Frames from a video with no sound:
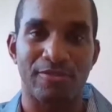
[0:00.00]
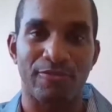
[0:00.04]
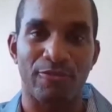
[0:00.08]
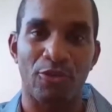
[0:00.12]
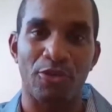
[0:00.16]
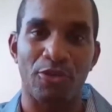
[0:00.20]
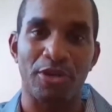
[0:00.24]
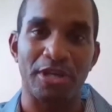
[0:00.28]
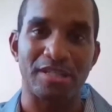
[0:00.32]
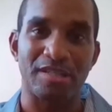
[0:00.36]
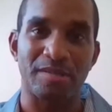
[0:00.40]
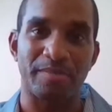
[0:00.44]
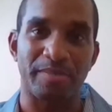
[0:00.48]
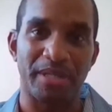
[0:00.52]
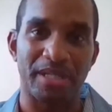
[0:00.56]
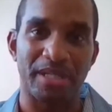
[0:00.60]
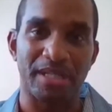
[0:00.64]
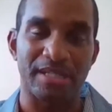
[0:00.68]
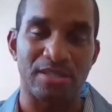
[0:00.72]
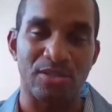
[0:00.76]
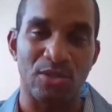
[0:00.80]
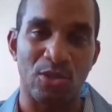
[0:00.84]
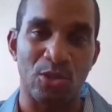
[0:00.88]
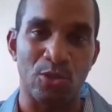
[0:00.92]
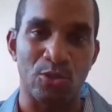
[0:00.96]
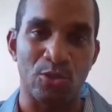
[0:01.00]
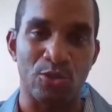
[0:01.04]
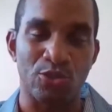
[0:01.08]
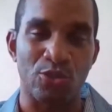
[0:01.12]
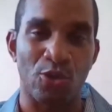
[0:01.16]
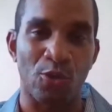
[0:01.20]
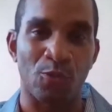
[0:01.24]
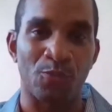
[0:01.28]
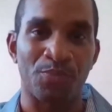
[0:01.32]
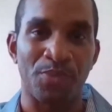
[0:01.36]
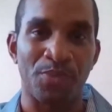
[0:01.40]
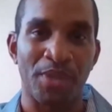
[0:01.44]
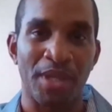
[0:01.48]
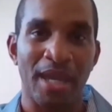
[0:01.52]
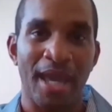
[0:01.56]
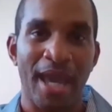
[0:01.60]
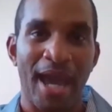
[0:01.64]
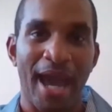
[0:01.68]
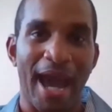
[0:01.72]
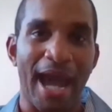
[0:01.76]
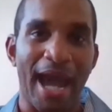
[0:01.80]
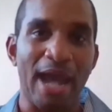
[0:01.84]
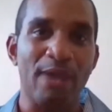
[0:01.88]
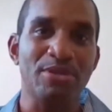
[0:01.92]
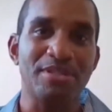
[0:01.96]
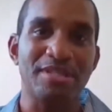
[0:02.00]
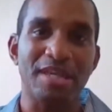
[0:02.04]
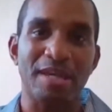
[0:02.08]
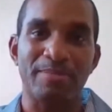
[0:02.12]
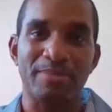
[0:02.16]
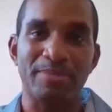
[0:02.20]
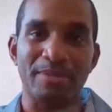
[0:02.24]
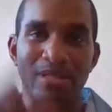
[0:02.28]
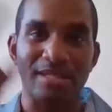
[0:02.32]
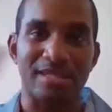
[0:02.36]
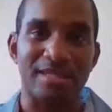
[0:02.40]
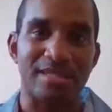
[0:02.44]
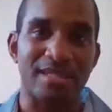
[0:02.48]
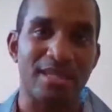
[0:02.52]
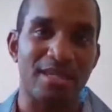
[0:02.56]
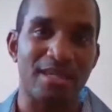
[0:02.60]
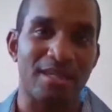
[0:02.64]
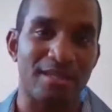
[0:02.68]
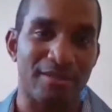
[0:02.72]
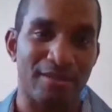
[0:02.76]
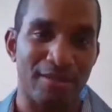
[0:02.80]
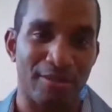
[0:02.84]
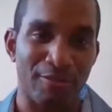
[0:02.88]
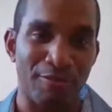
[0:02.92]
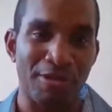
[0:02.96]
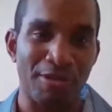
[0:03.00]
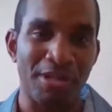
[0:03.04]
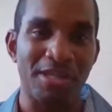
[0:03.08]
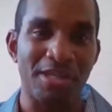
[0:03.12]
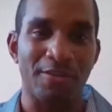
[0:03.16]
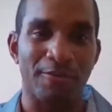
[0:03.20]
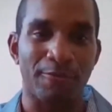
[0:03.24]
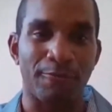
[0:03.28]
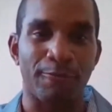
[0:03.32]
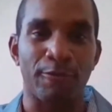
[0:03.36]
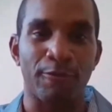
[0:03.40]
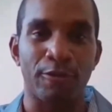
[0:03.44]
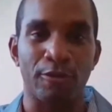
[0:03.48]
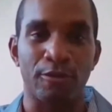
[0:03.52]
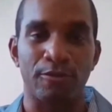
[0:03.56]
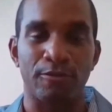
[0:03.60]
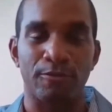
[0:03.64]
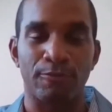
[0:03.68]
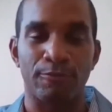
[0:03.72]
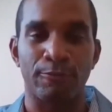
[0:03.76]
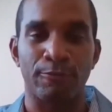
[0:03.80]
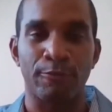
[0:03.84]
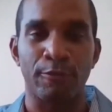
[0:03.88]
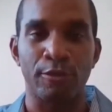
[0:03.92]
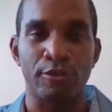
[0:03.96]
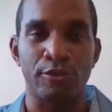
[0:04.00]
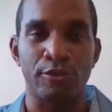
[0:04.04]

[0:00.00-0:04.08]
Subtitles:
for it to being sold. So I was able to see it, really the full